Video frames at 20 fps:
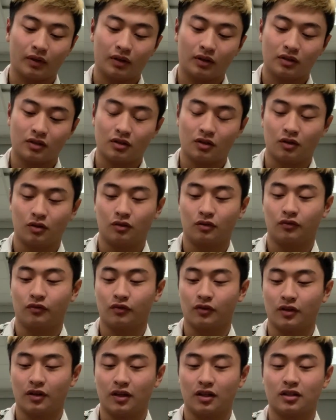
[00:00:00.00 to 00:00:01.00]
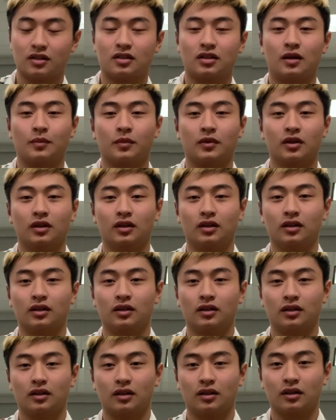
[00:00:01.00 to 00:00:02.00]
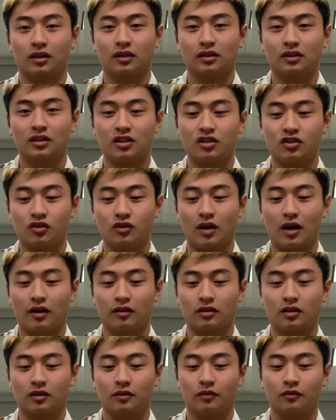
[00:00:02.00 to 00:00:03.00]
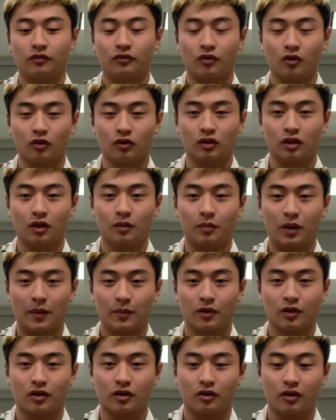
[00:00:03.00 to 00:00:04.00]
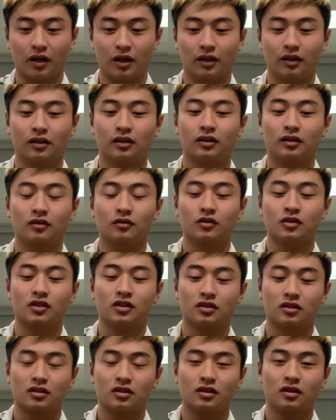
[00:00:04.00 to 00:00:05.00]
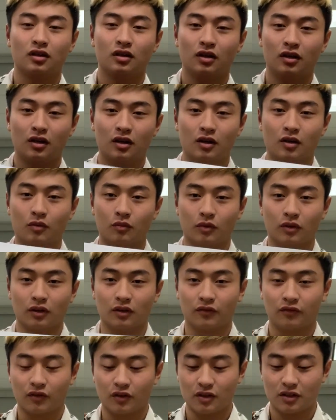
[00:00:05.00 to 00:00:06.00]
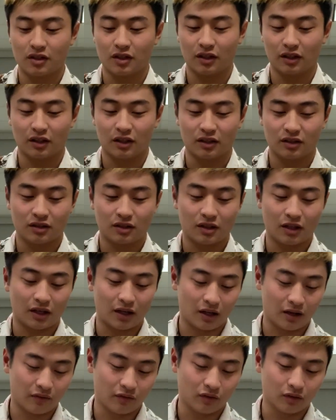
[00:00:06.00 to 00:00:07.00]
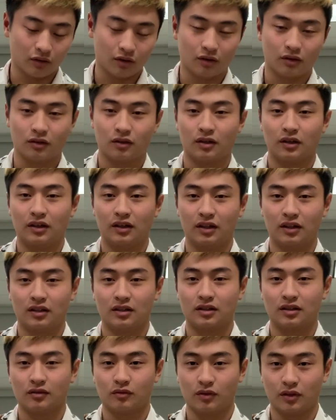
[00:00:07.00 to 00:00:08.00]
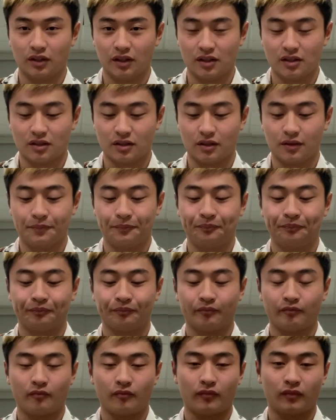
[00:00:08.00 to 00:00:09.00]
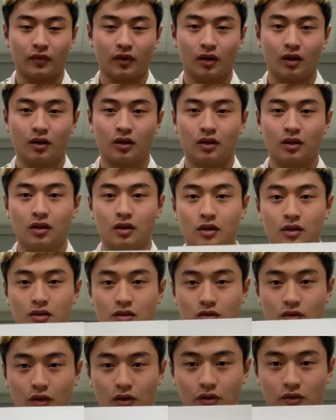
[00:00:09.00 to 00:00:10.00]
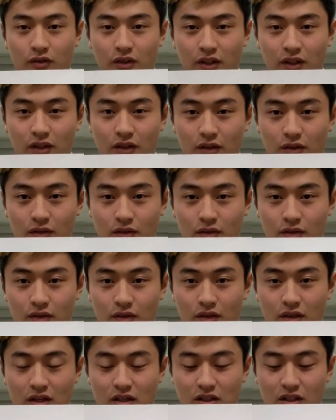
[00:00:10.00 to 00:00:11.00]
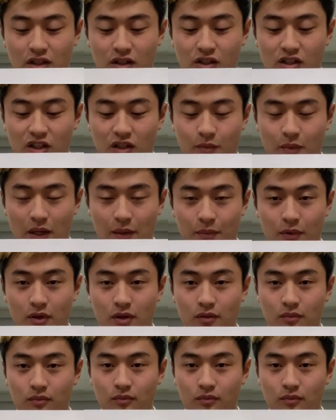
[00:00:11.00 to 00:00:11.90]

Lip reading: so for this, I'm gonna teach you how to fold a paper crane, which is one of the first things that I ever learned, and it's really easy. So all you need is a sheet of paper.